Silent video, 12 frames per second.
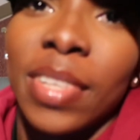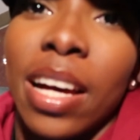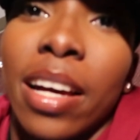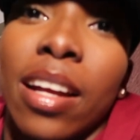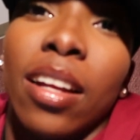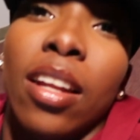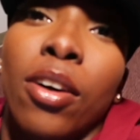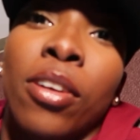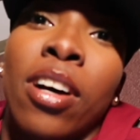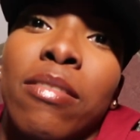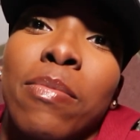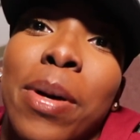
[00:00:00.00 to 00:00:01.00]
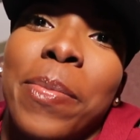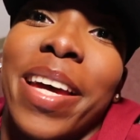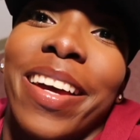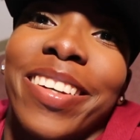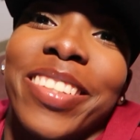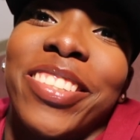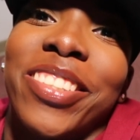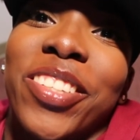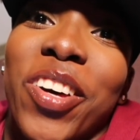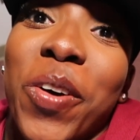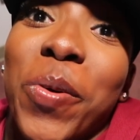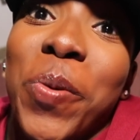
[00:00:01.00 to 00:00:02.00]
i got a load off my back
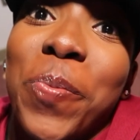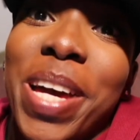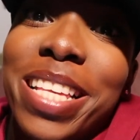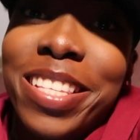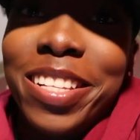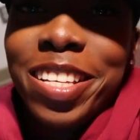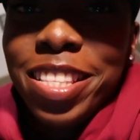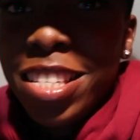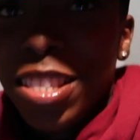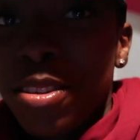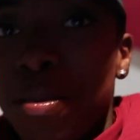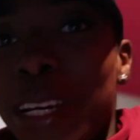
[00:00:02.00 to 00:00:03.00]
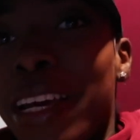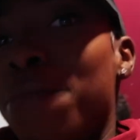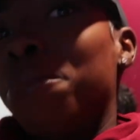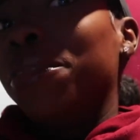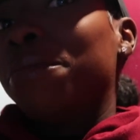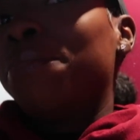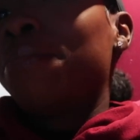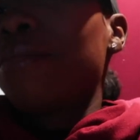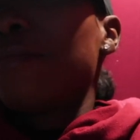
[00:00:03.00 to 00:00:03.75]
so basically this is what happened